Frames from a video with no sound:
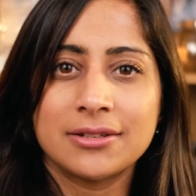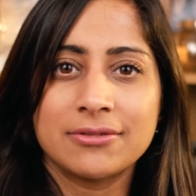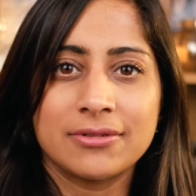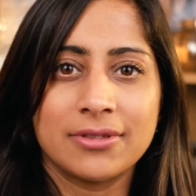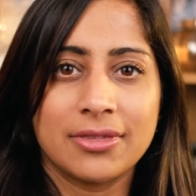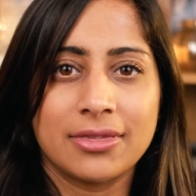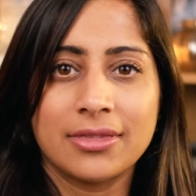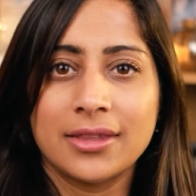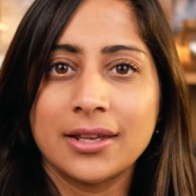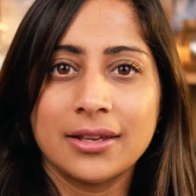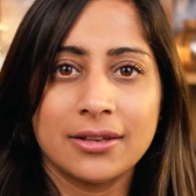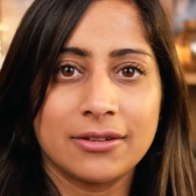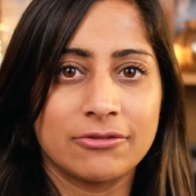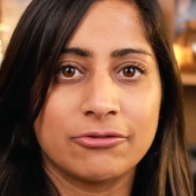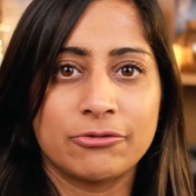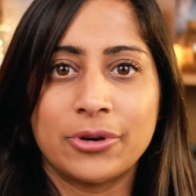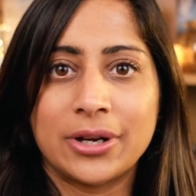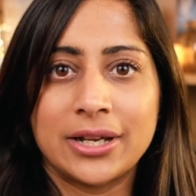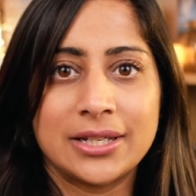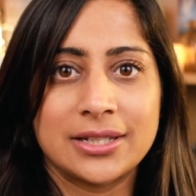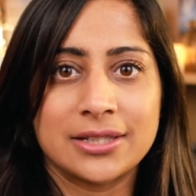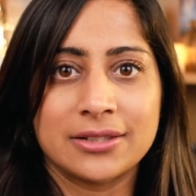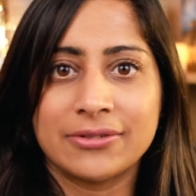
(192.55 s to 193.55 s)
and think of
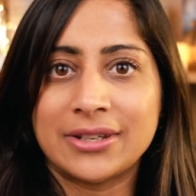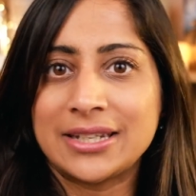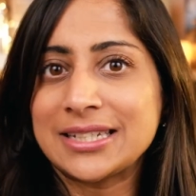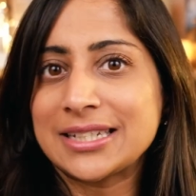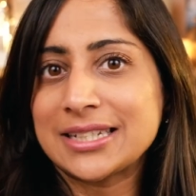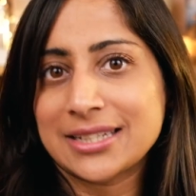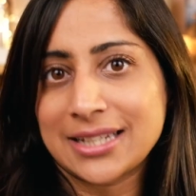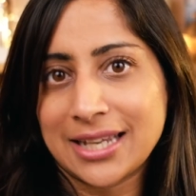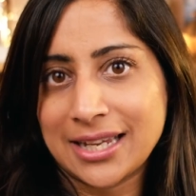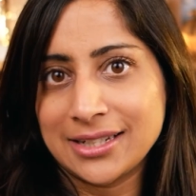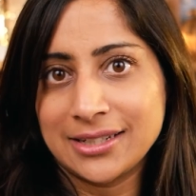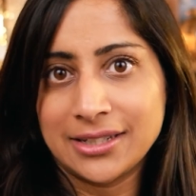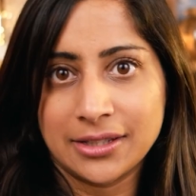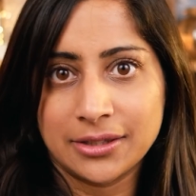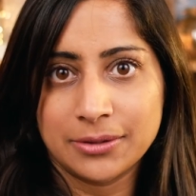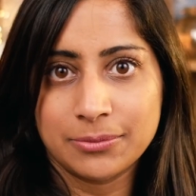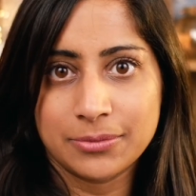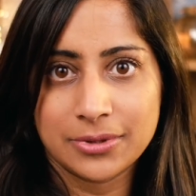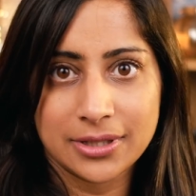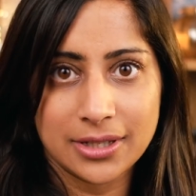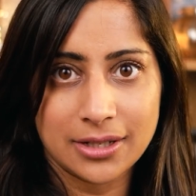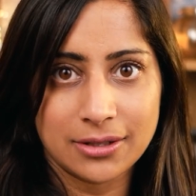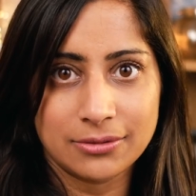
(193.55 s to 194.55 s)
ways of entertaining
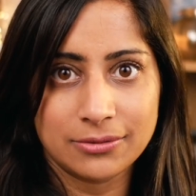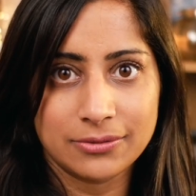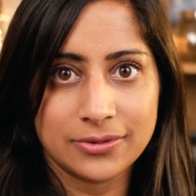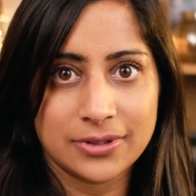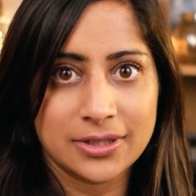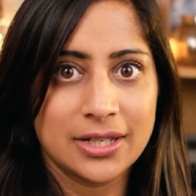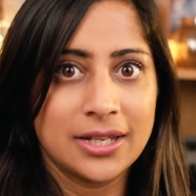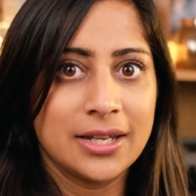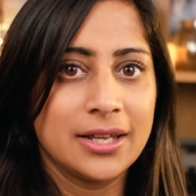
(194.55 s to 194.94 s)
themselves.